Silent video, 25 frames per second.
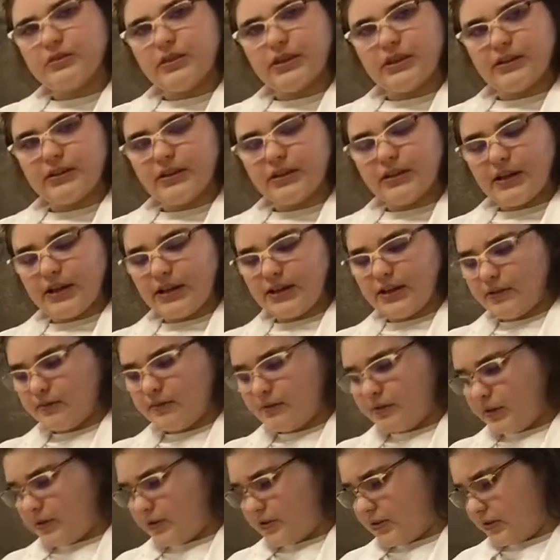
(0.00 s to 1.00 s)
than any
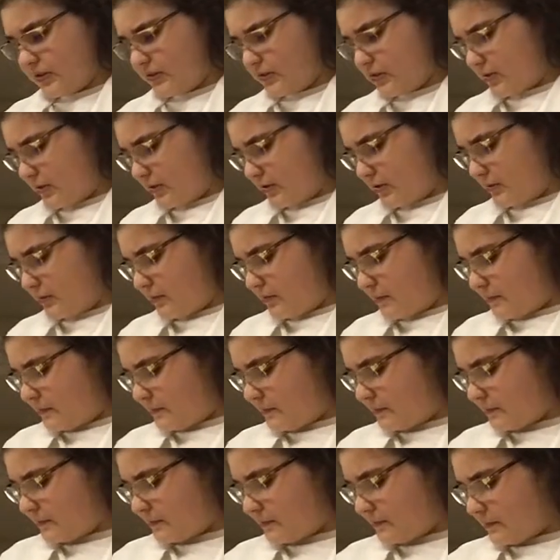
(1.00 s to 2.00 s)
of these other two.
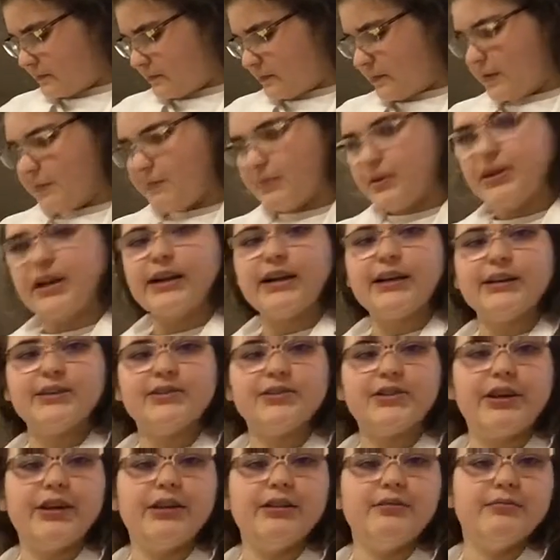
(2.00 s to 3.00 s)
But like I
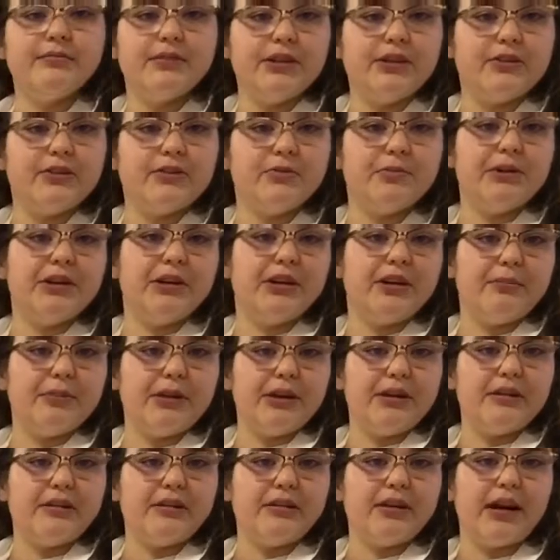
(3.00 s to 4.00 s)
said, it is
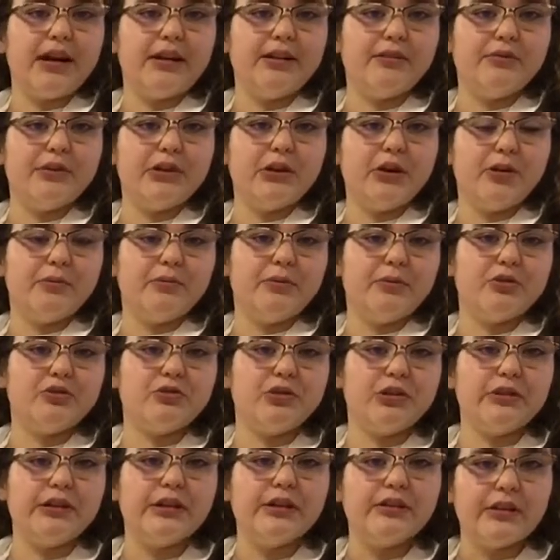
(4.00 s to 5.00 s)
becoming kind of an
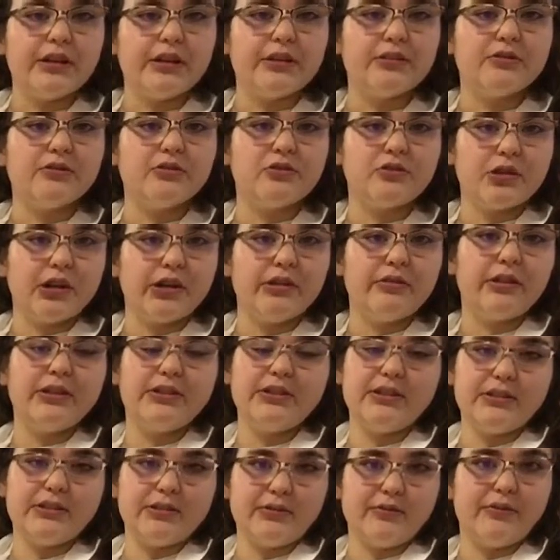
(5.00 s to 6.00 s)
arbitrary thing to try to
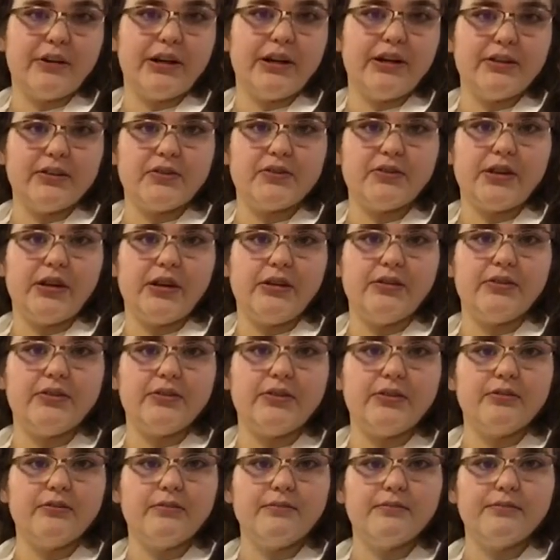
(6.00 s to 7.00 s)
identify a skeleton.